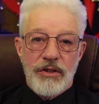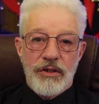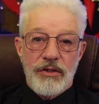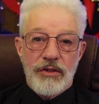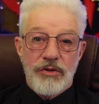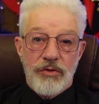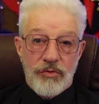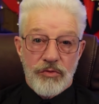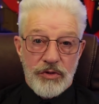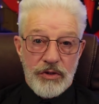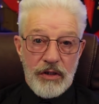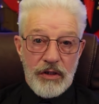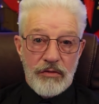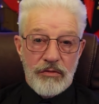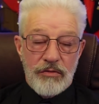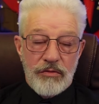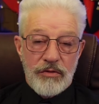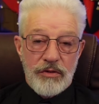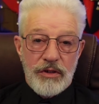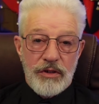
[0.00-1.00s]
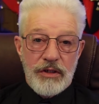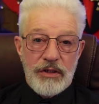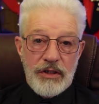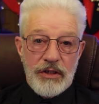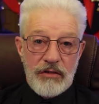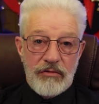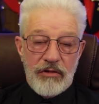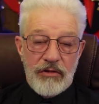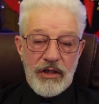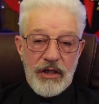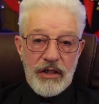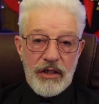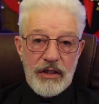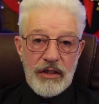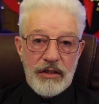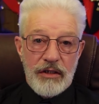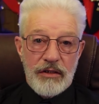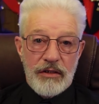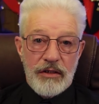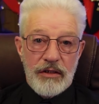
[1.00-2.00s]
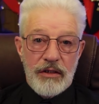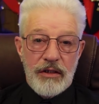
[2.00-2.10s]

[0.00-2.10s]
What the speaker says: is also deteriorating.